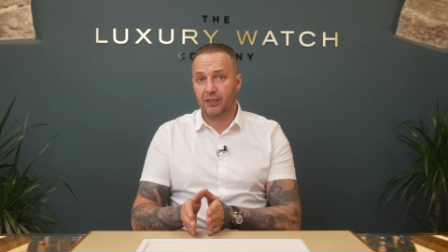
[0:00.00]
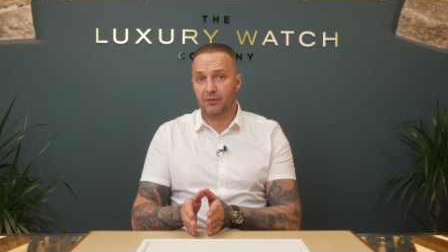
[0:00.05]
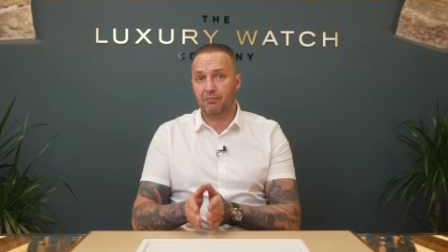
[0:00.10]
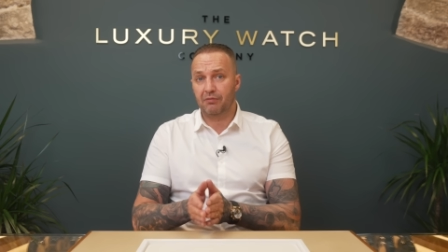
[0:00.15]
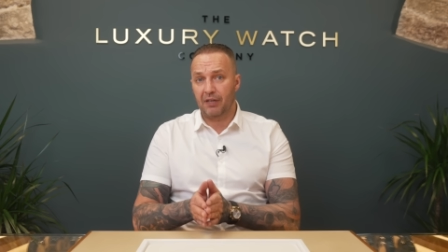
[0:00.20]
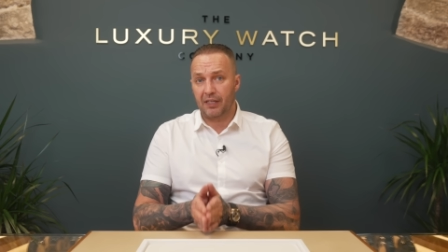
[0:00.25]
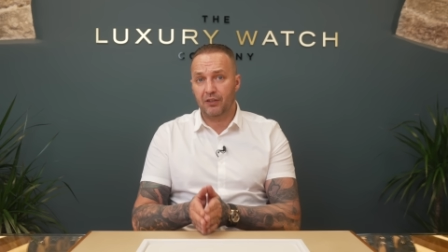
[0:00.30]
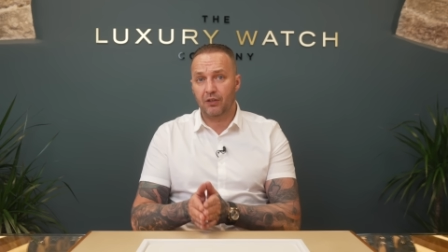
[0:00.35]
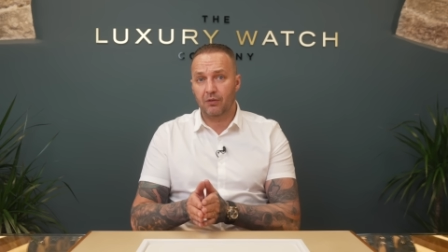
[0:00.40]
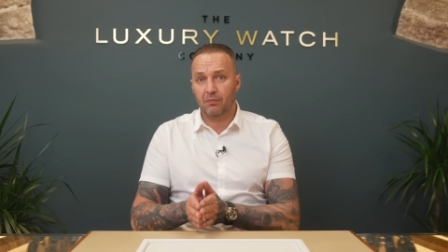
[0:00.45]

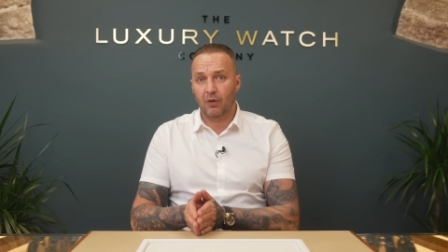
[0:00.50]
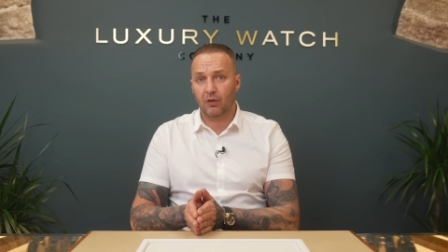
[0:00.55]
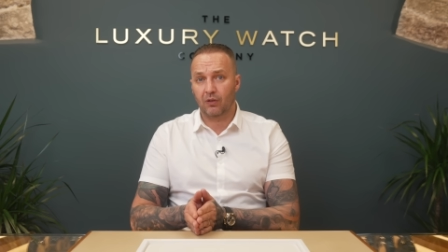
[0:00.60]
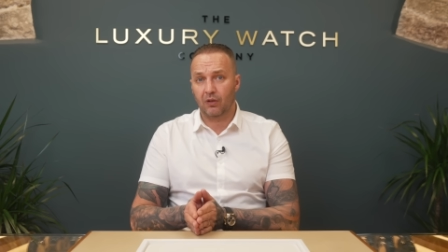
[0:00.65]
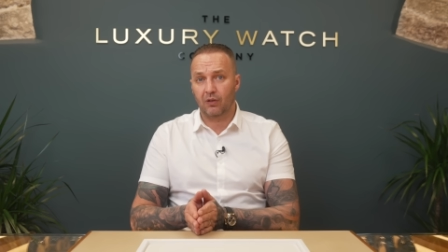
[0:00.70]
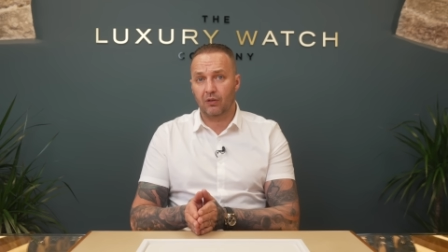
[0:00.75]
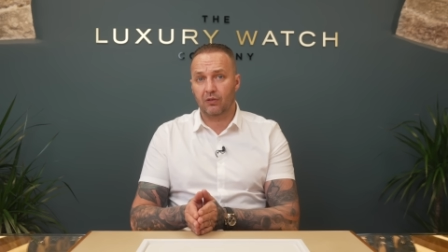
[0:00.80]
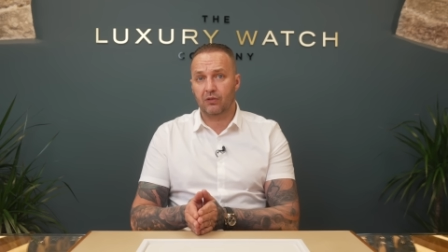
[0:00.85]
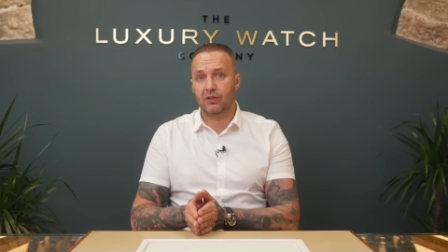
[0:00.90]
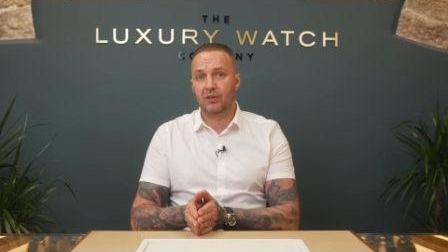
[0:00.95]
brand new
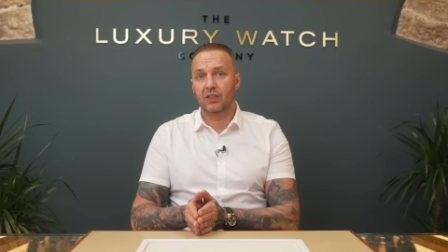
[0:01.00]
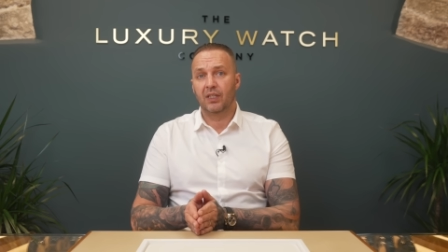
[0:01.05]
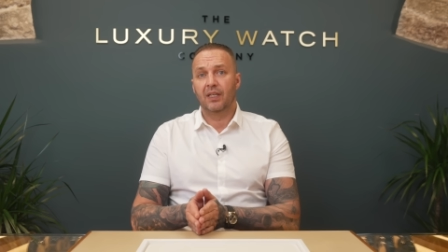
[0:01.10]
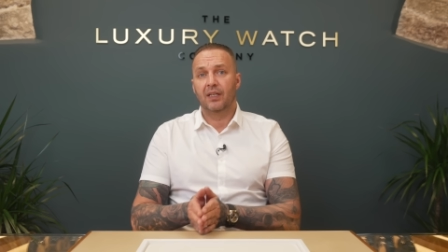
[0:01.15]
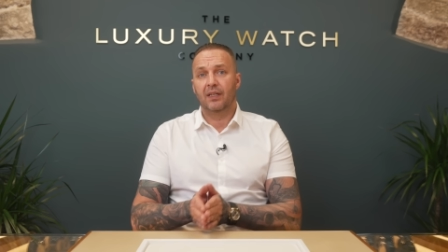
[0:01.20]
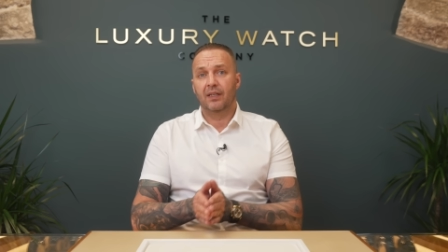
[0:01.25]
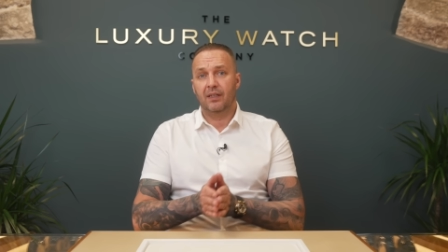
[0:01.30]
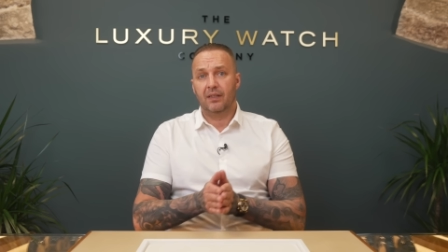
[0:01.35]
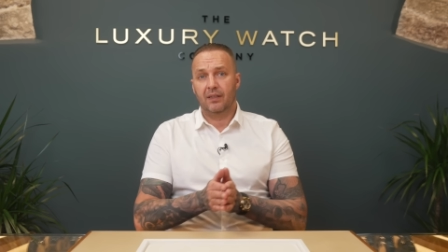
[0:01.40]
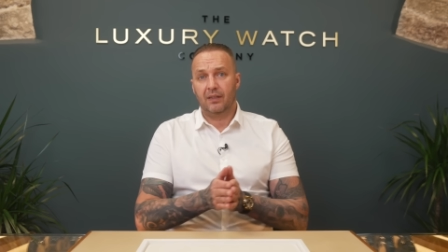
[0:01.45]
models,
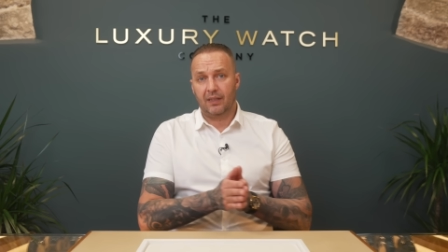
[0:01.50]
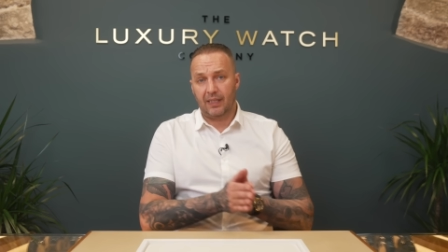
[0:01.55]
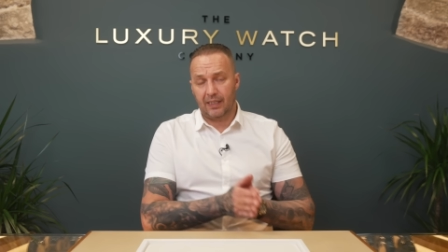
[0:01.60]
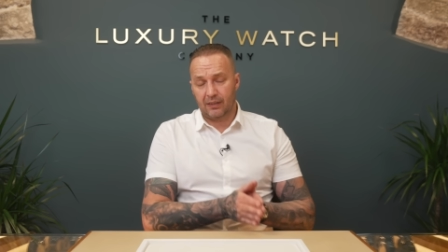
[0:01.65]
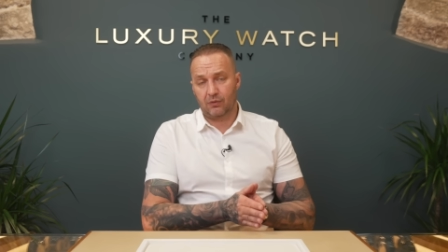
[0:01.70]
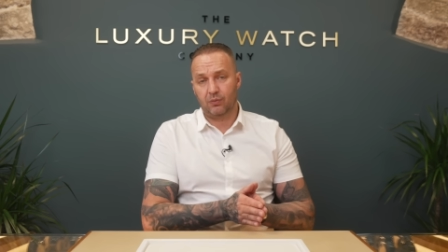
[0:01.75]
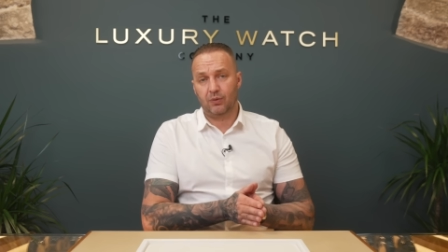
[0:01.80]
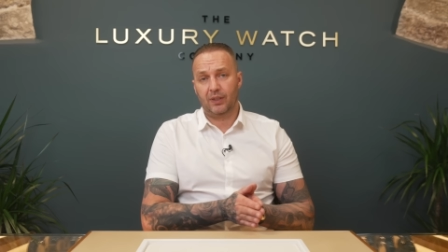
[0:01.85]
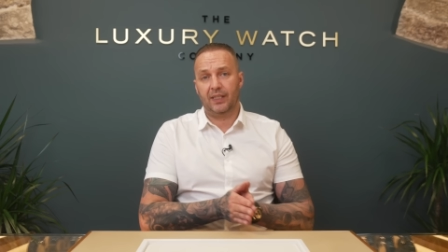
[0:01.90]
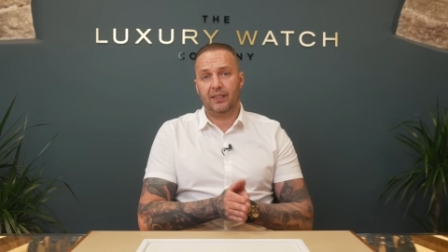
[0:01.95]

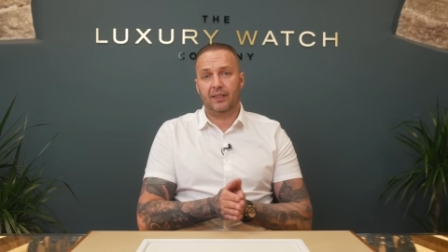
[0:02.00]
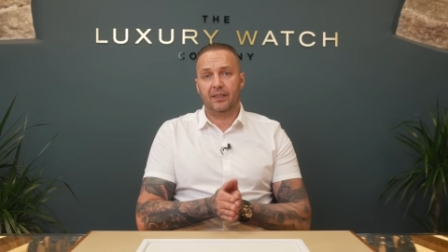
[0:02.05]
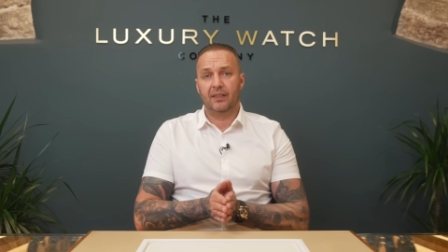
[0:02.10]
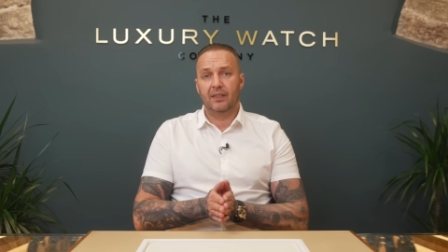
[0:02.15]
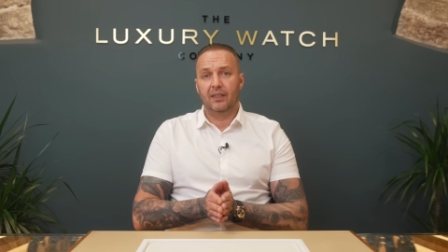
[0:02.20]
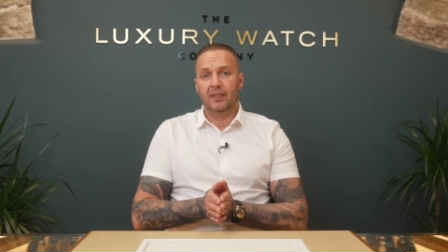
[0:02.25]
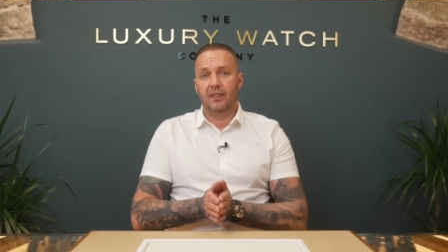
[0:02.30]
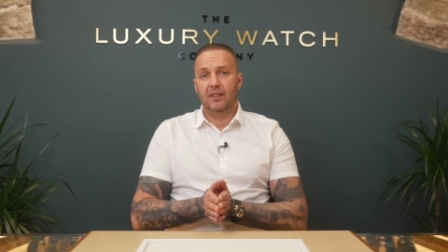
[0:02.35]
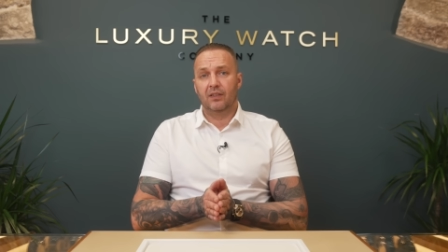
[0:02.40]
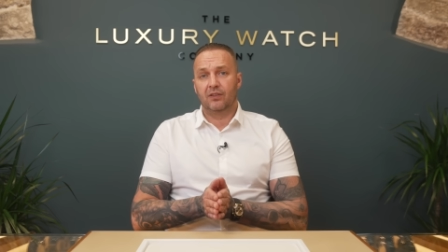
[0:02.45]
last week.
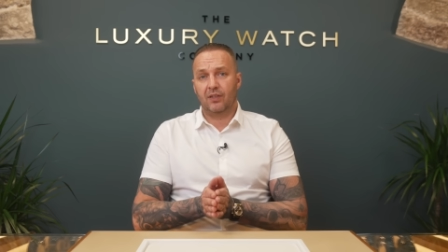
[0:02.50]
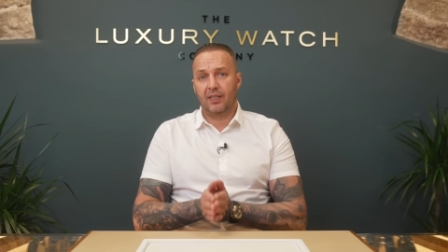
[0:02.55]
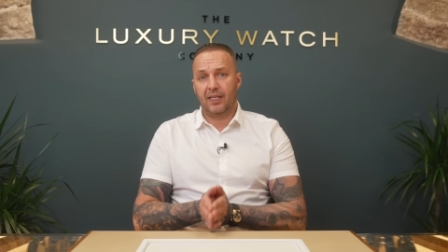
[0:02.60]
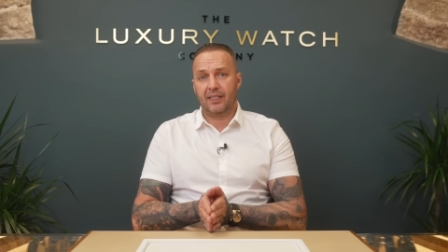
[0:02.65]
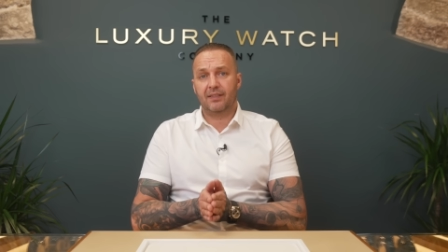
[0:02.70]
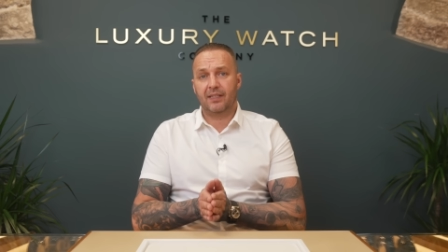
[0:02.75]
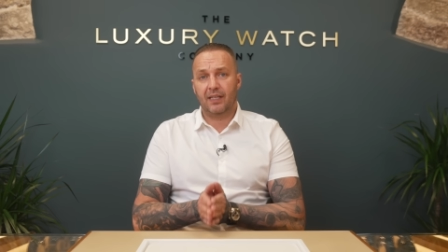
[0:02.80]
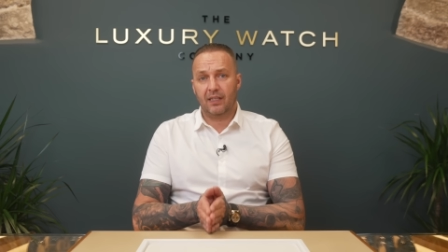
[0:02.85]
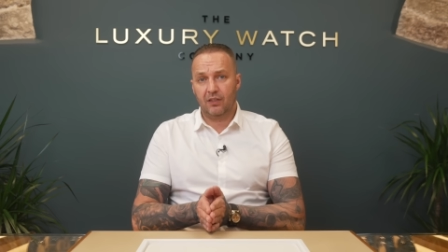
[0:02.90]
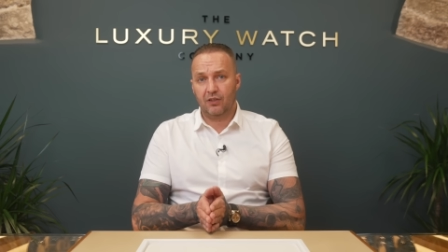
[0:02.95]
So
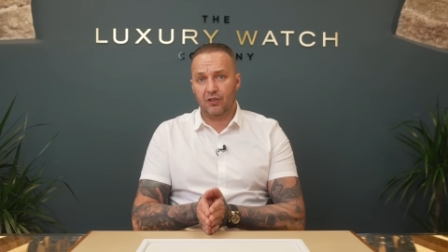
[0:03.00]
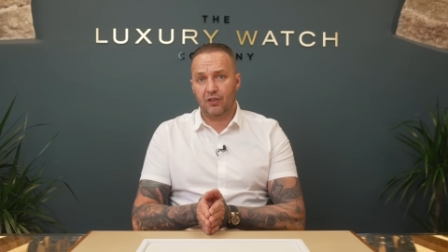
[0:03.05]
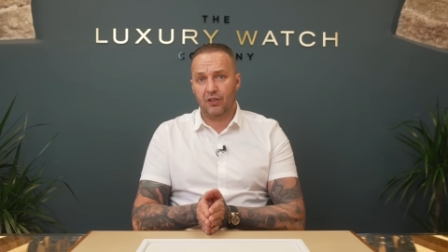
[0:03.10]
that tells